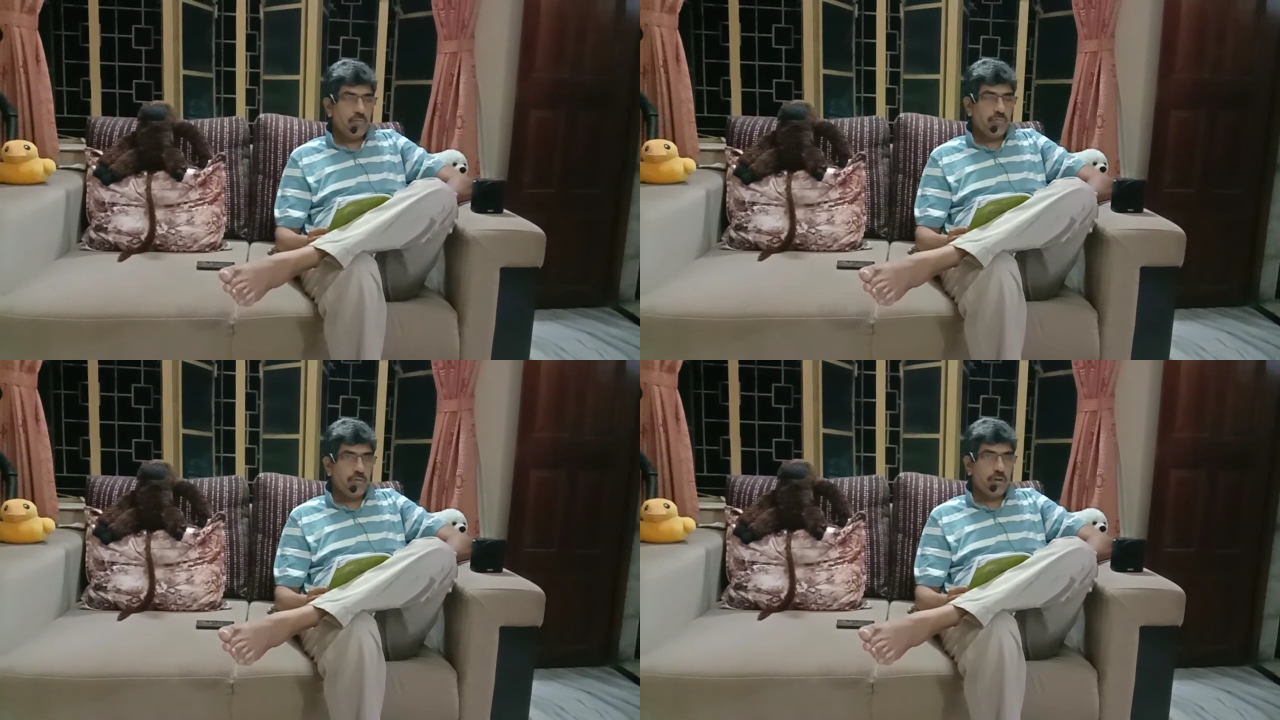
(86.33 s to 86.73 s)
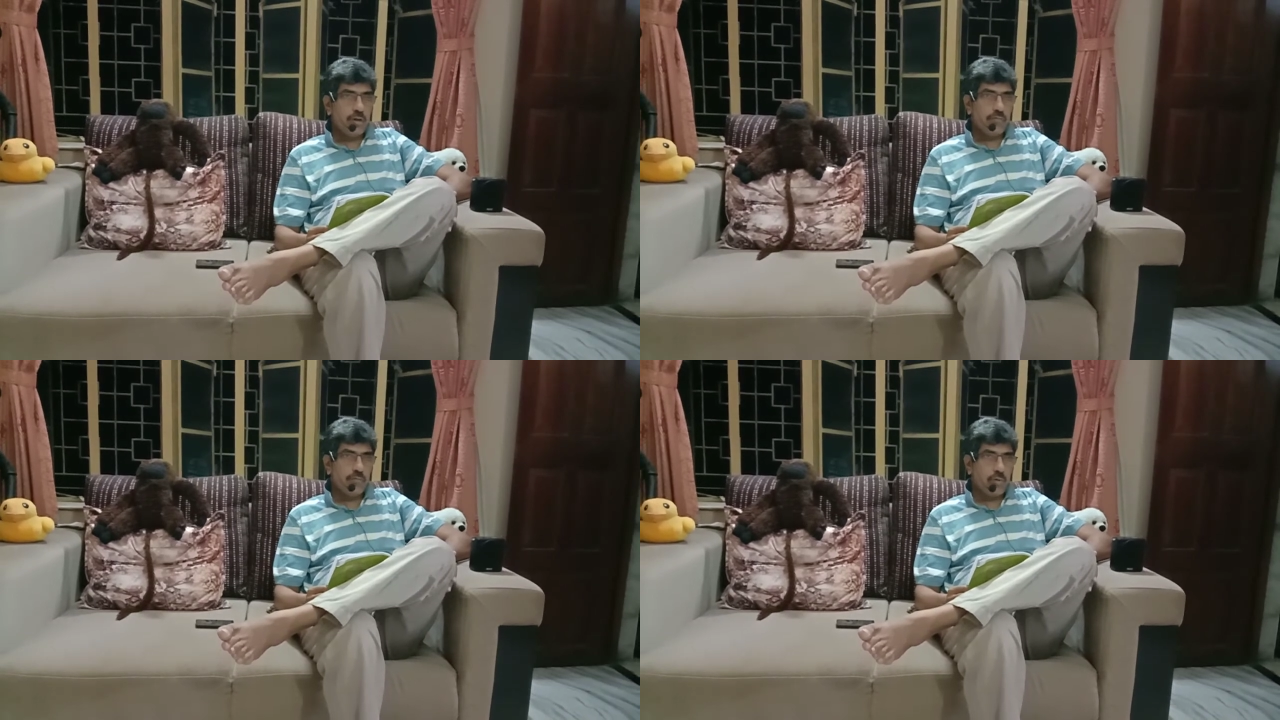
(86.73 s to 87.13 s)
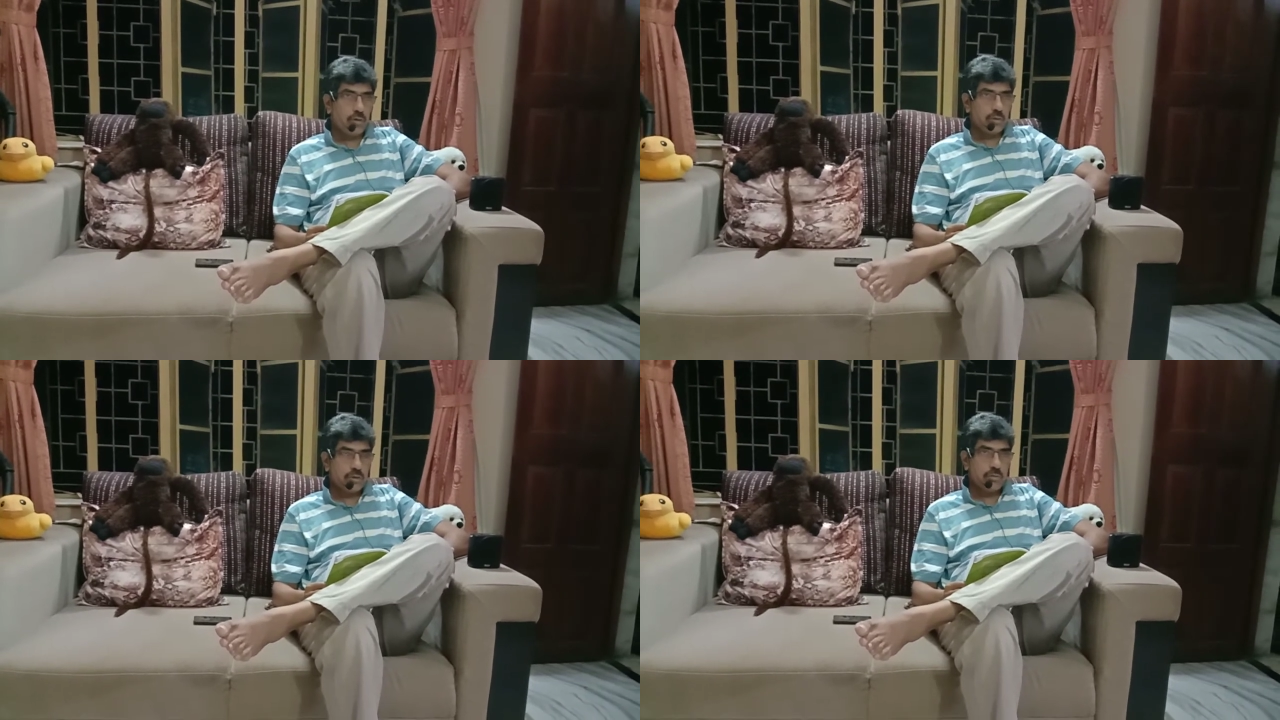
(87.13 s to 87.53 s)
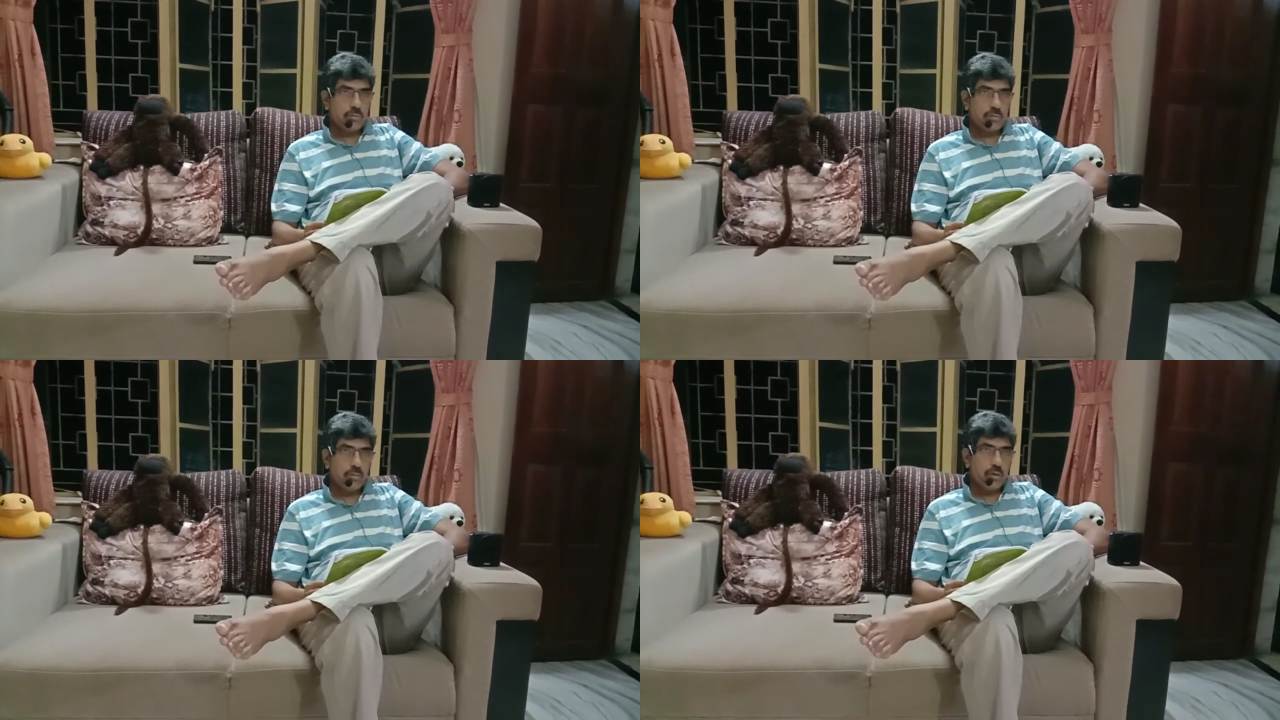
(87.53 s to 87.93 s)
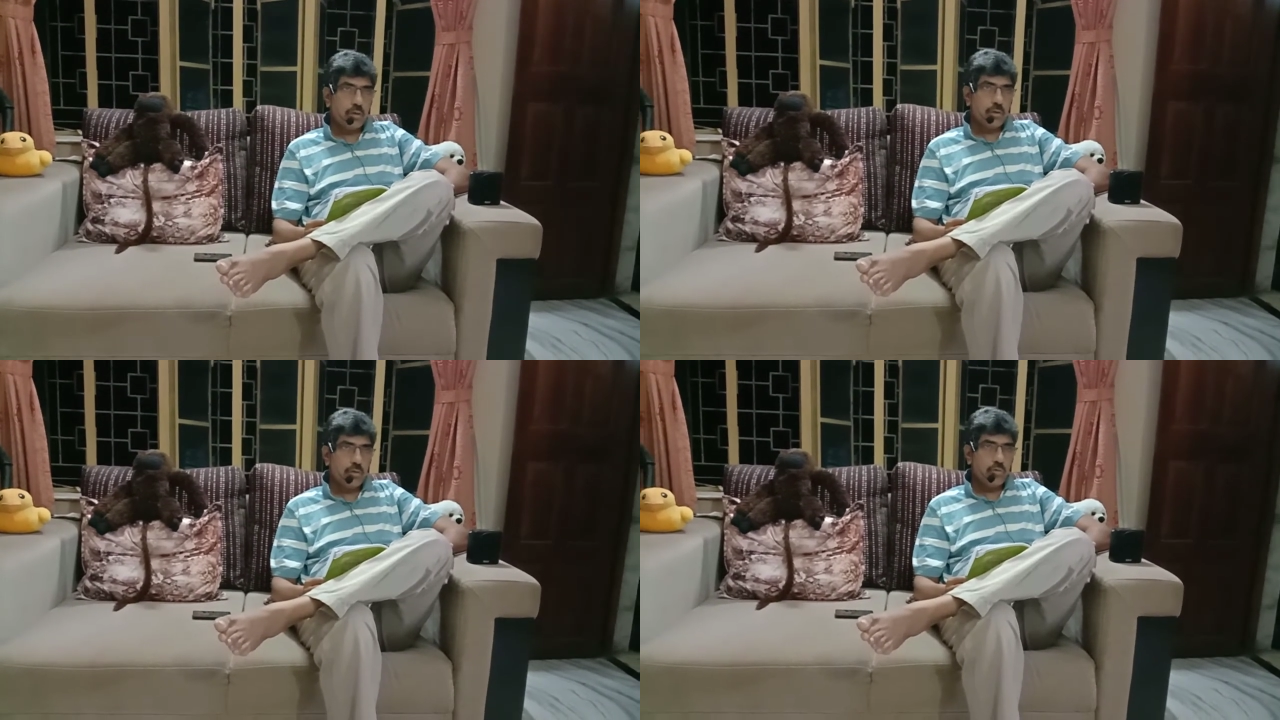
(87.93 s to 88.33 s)
free of cost
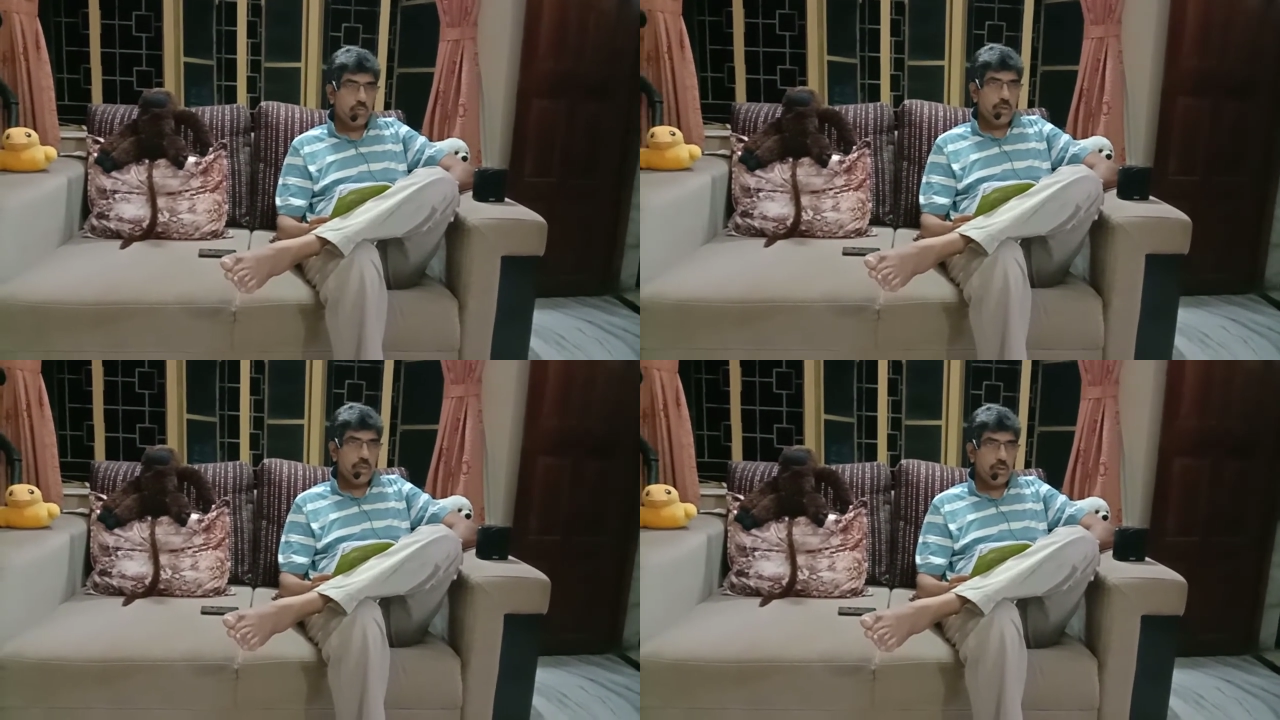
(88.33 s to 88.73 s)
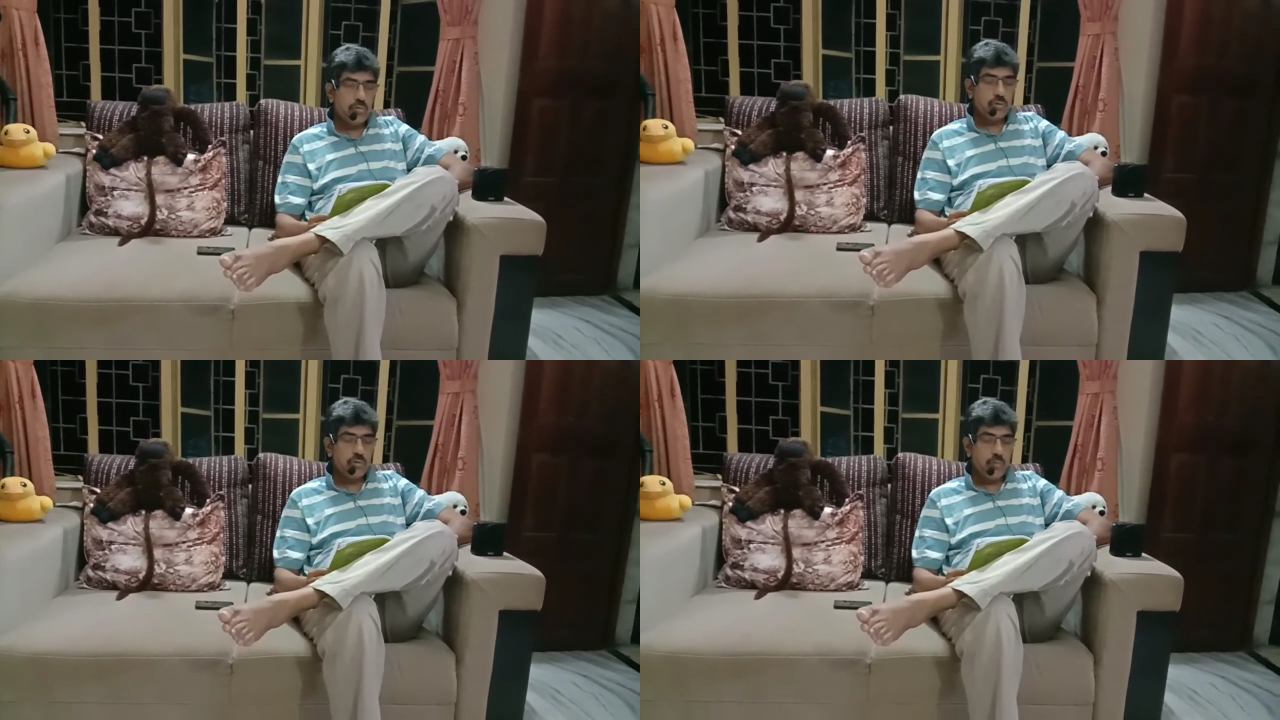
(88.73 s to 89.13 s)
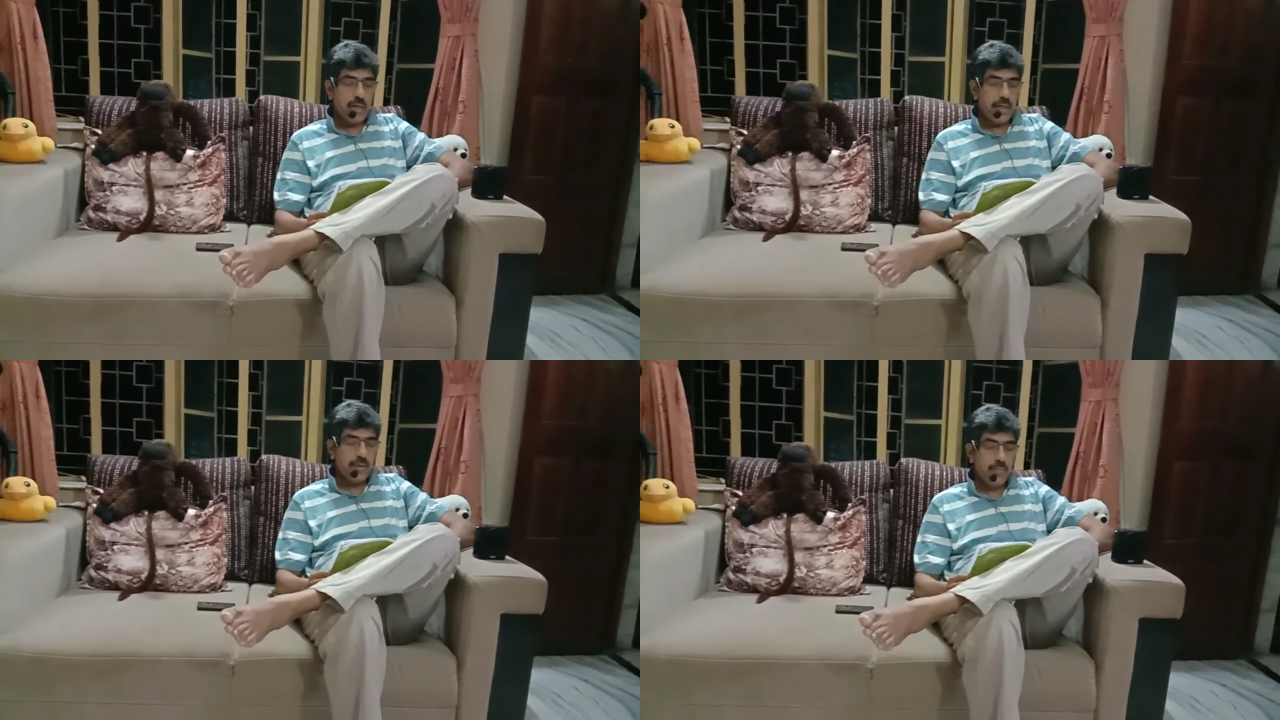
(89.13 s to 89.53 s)
to be used by